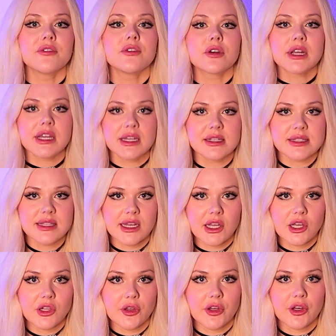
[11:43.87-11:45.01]
If you're a
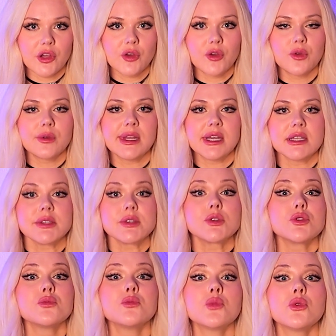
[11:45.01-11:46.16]
kinesthetic learner who needs
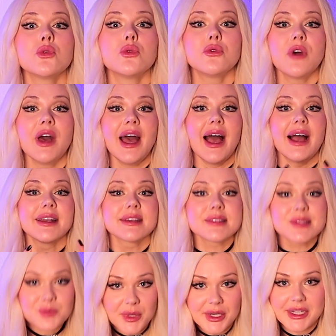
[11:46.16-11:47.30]
to move and
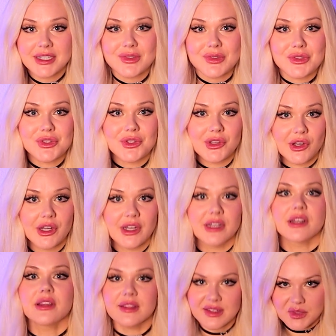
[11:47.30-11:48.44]
experience to
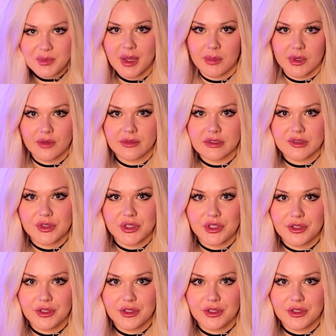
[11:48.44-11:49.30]
learn, this may be of use to